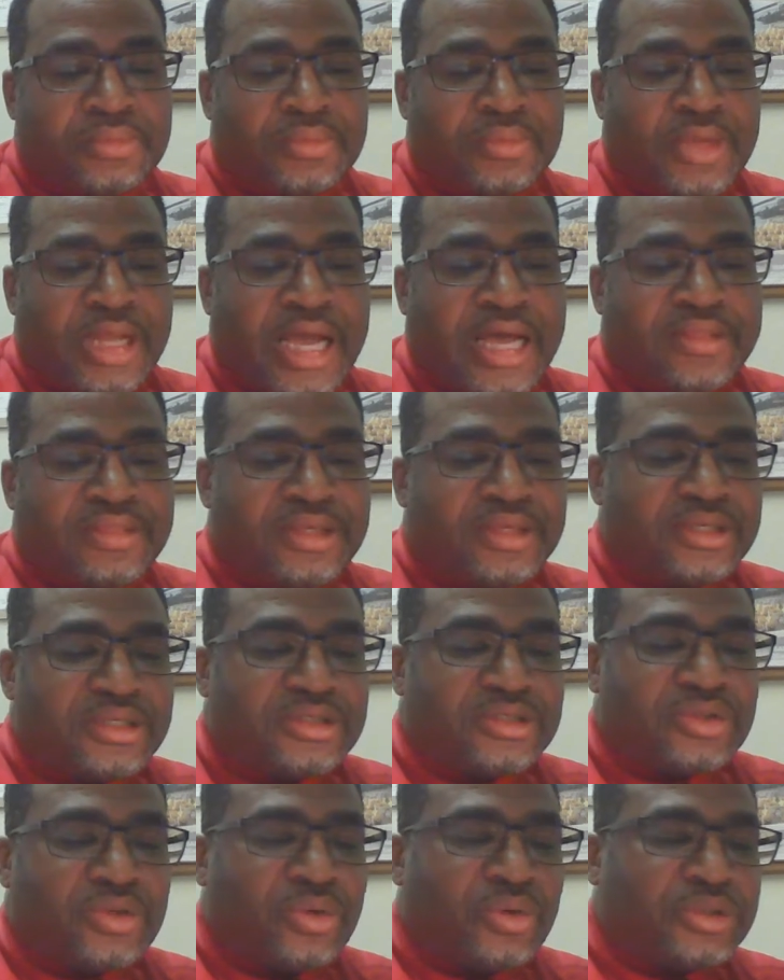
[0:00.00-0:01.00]
I think this
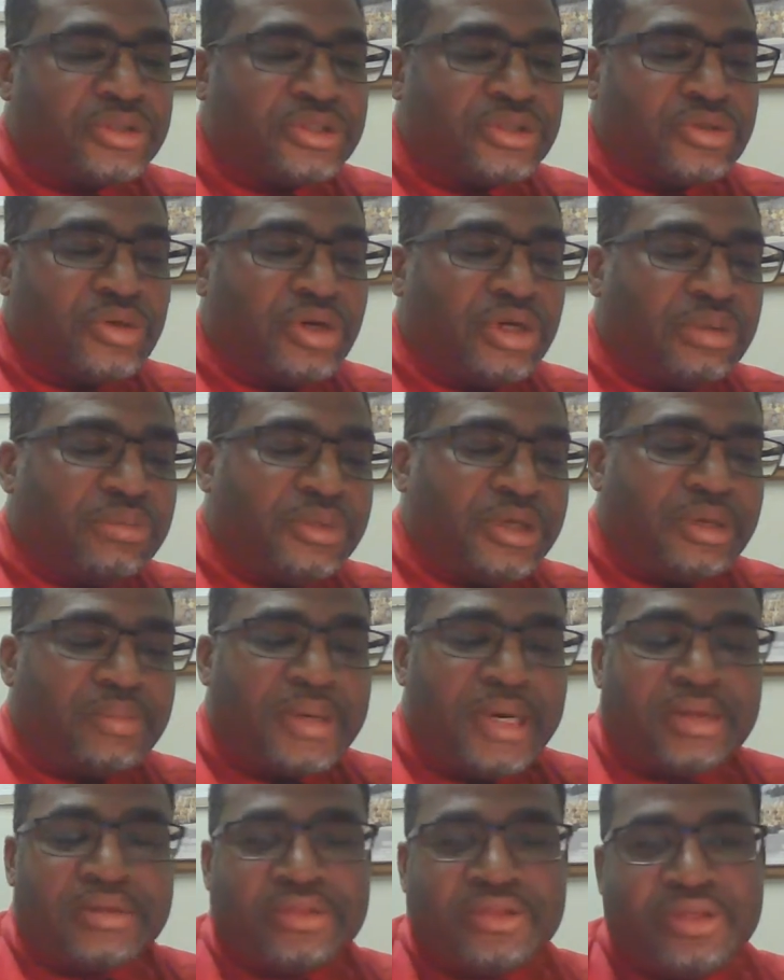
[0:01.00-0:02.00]
course is going to be
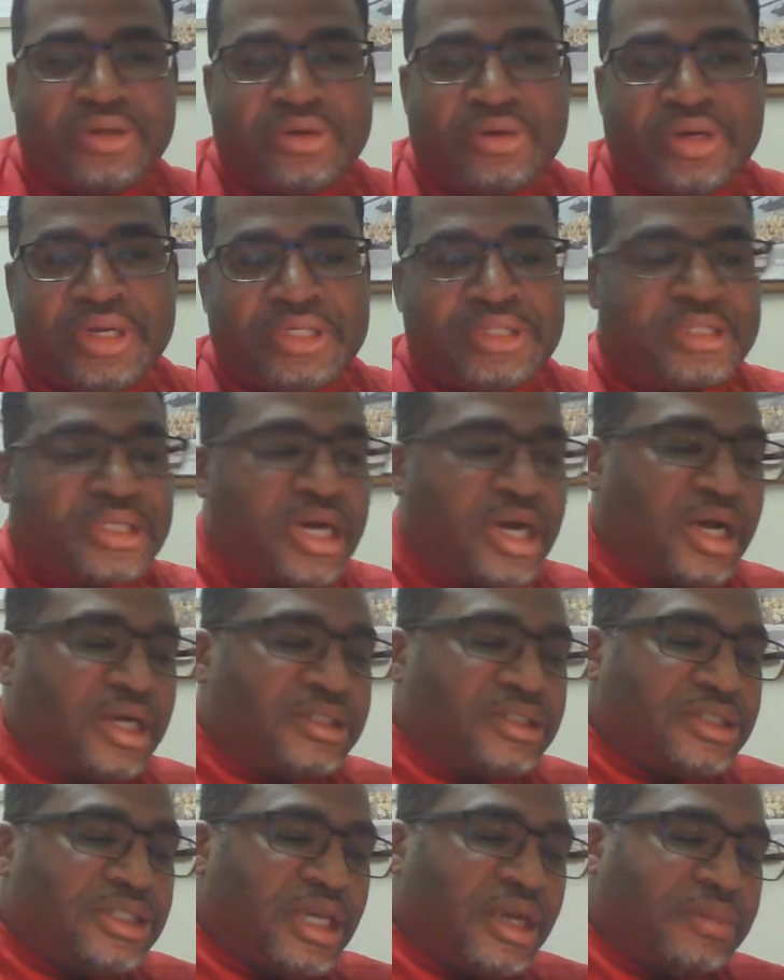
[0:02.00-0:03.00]
about theories,
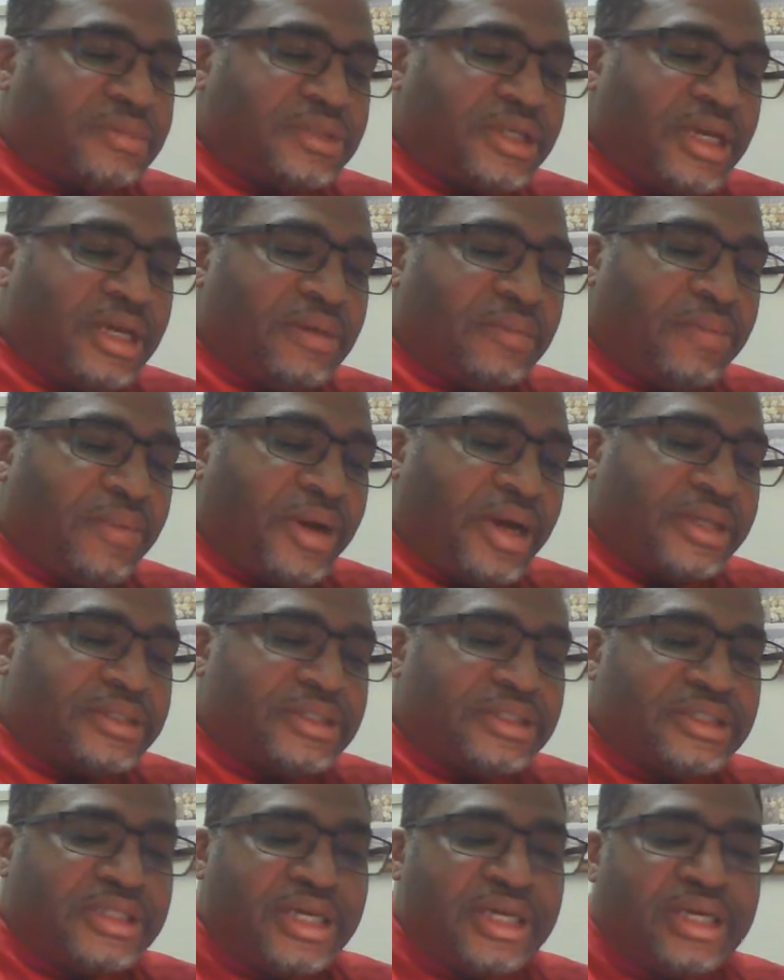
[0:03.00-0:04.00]
concepts, and
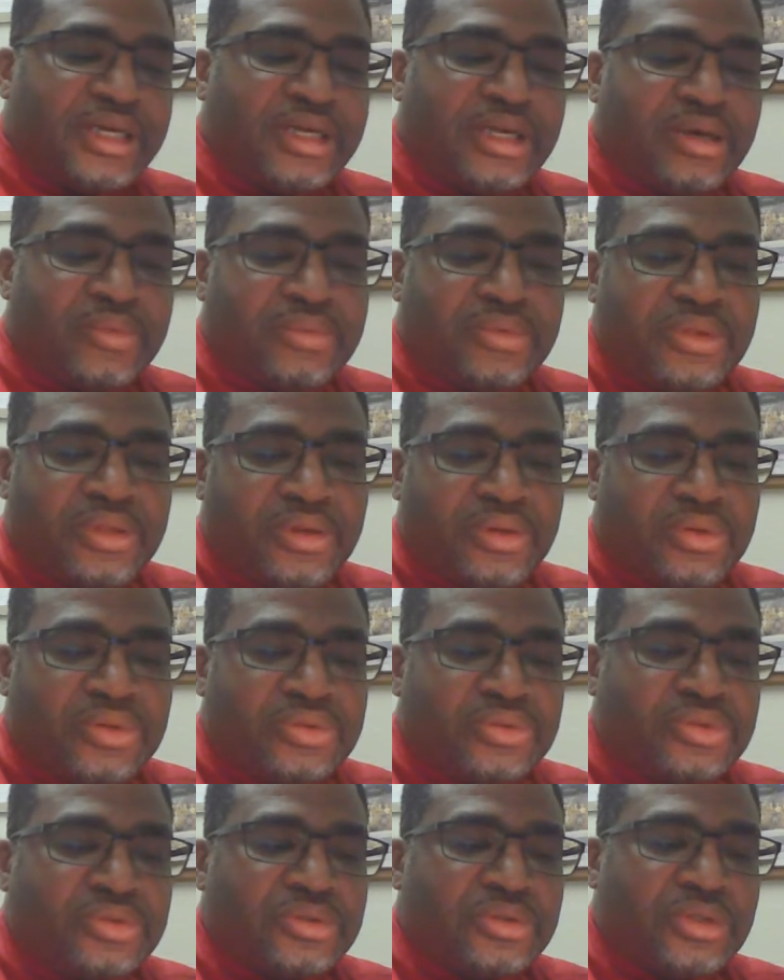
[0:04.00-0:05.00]
processes that can help those
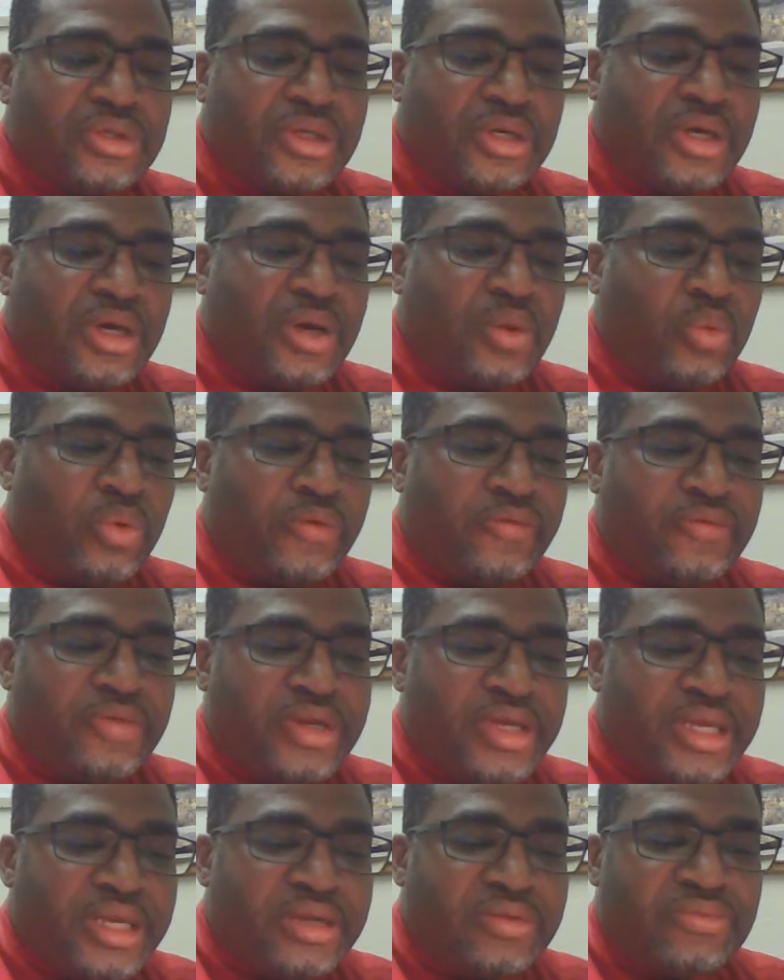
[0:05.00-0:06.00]
with
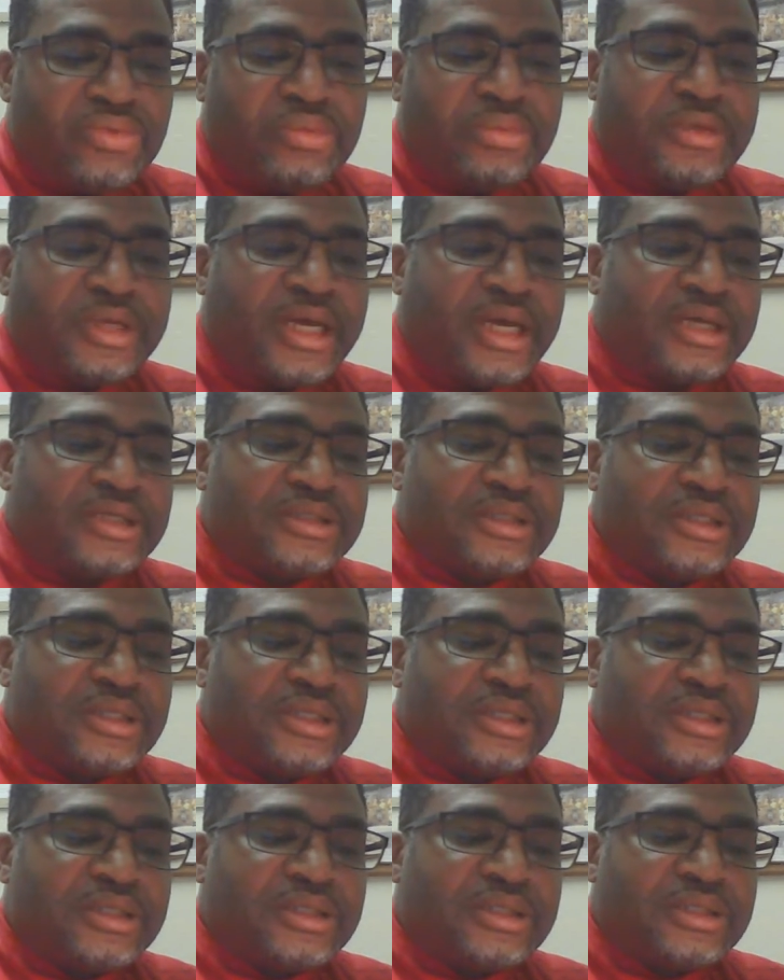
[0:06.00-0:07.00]
needing group counseling
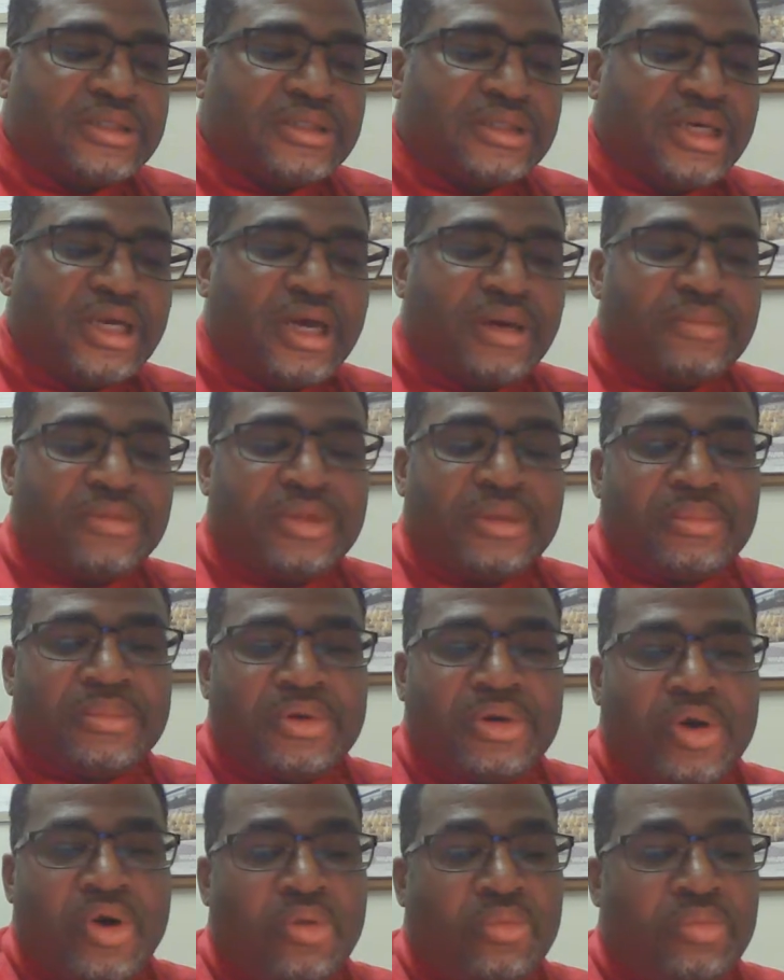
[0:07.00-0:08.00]
to help them
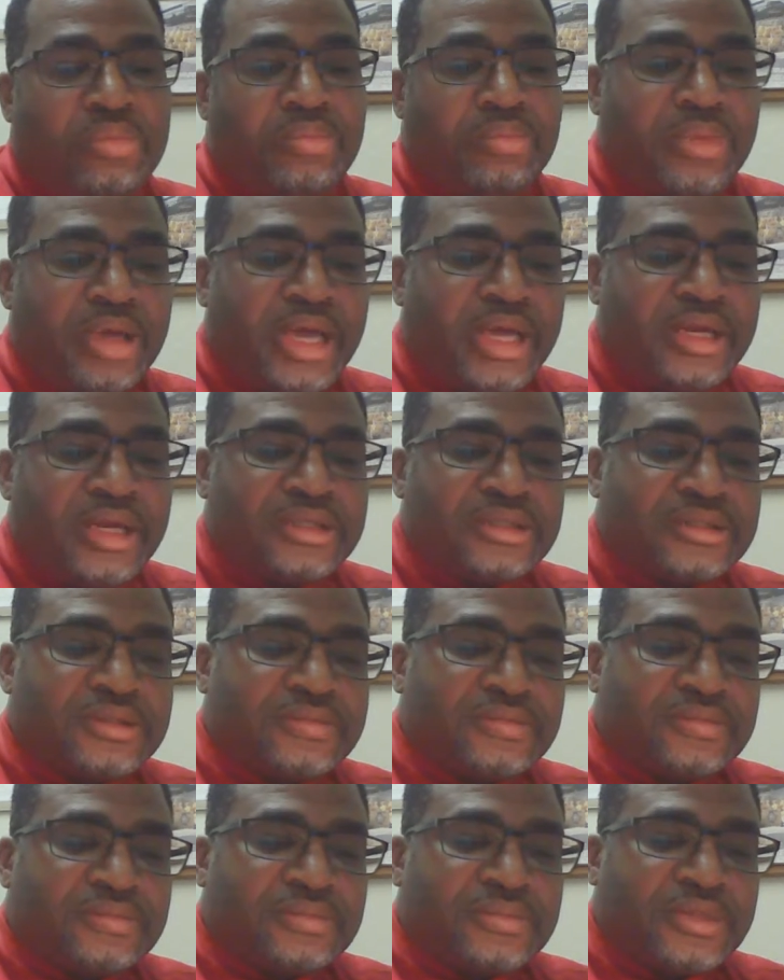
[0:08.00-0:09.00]
cope, manage,
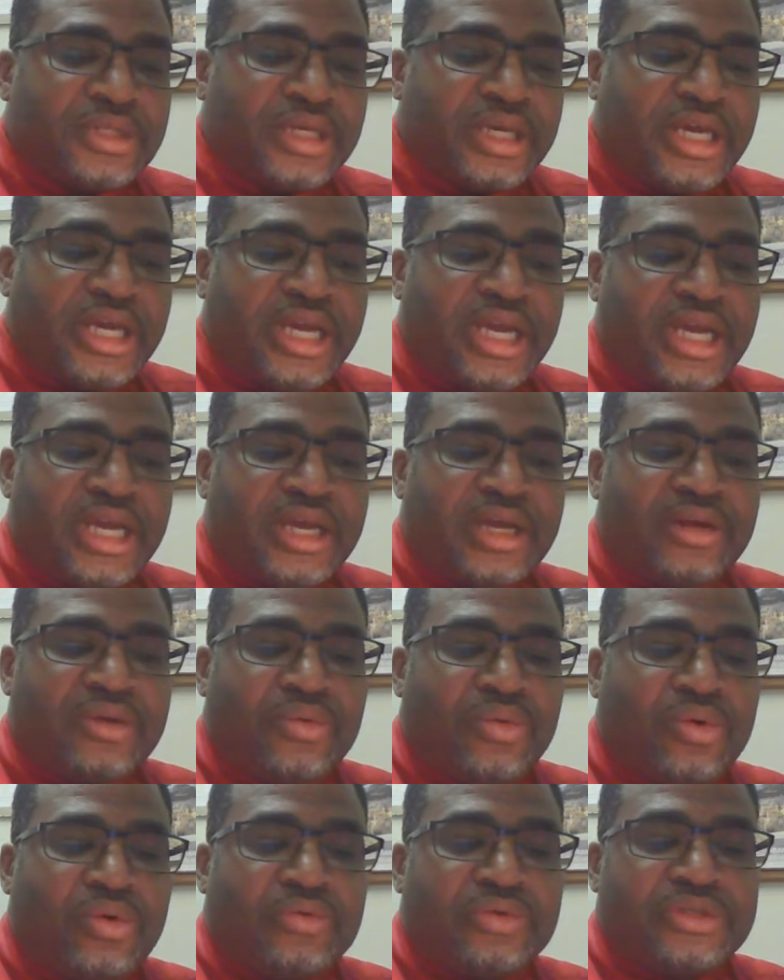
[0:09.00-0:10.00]
and
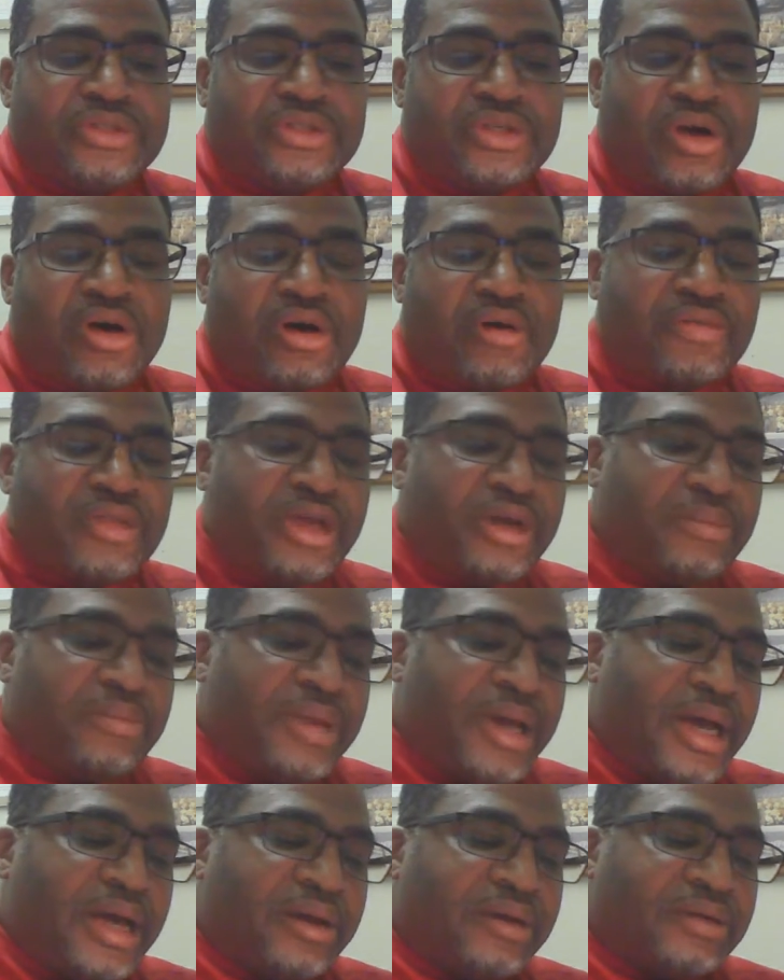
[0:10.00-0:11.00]
or resolve their
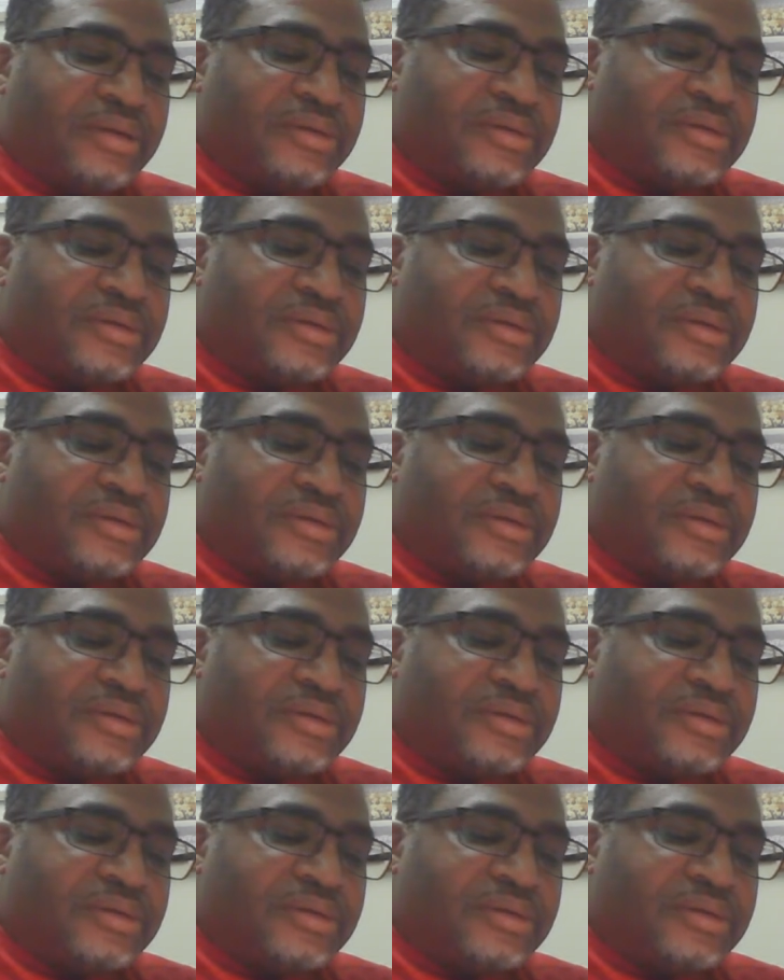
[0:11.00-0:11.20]
matter.